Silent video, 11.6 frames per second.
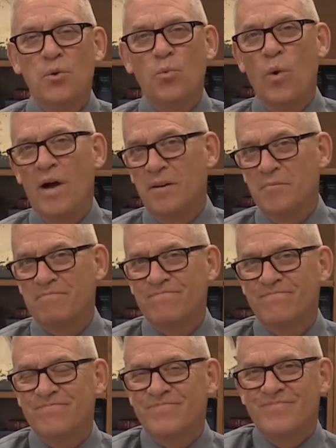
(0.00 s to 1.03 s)
Well,
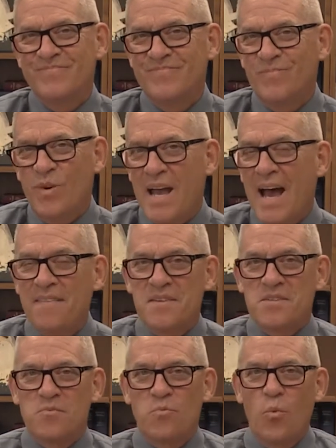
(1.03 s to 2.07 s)
we had
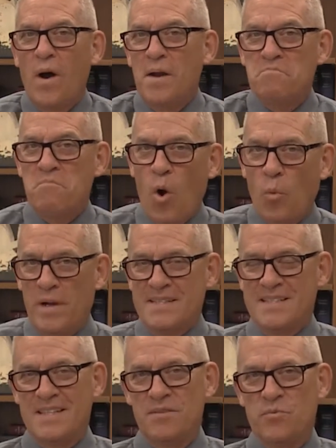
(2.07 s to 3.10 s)
this one
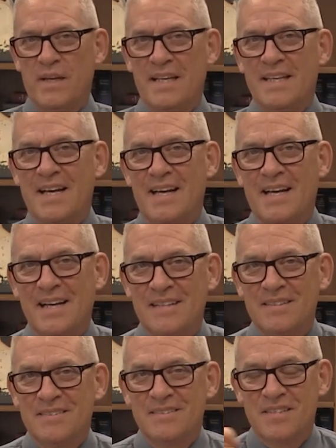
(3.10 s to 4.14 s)
moment, didn't we,
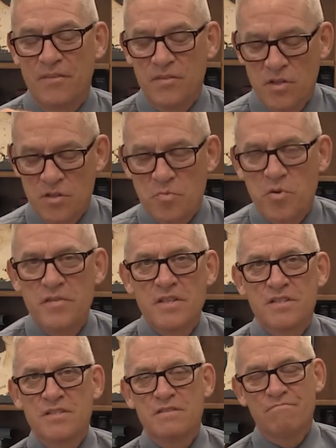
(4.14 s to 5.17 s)
7 years
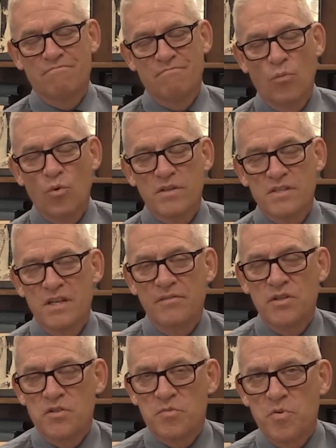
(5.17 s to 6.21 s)
previous, more than
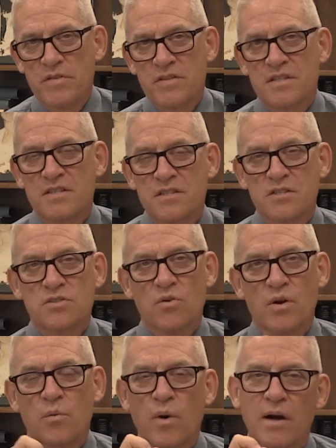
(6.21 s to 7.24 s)
7 years previous to this
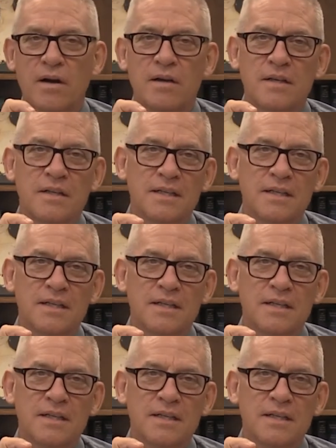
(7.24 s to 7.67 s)
story, where